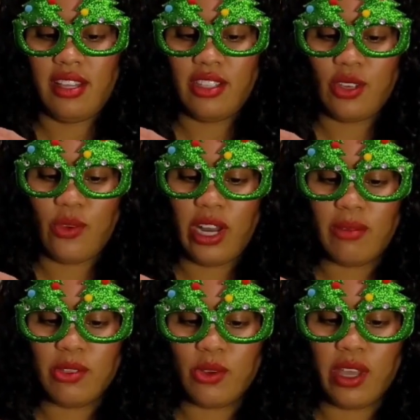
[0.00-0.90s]
So when
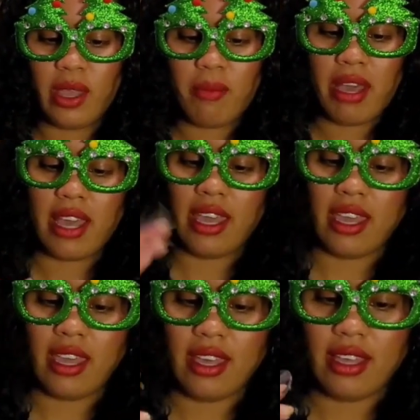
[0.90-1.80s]
I'm doing
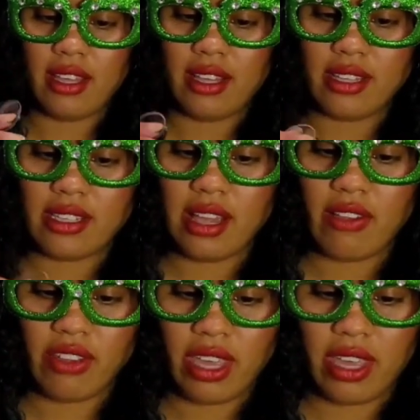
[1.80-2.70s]
my
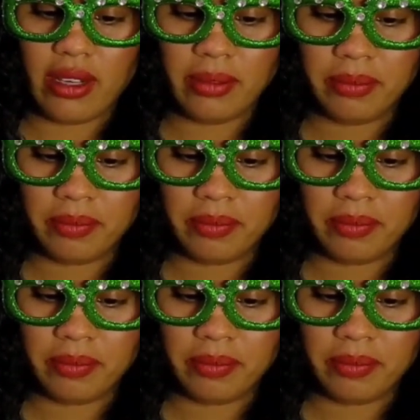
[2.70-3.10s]
self-care,